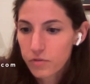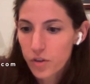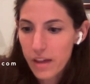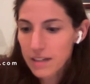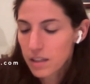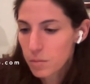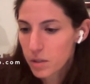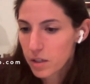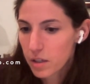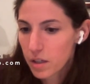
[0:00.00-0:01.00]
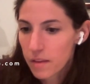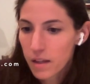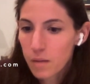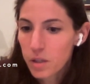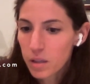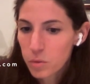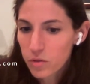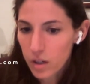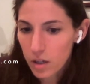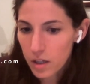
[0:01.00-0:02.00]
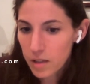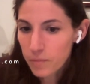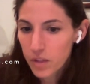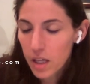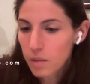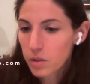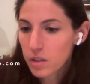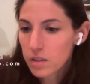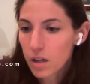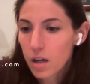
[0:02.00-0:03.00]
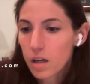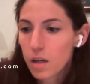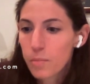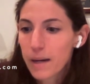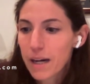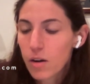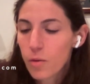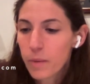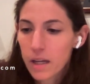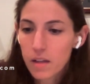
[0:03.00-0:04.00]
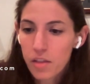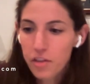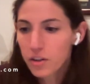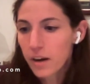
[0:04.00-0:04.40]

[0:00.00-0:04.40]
that time period. And then I'm going to move on and I'm going to talk about my third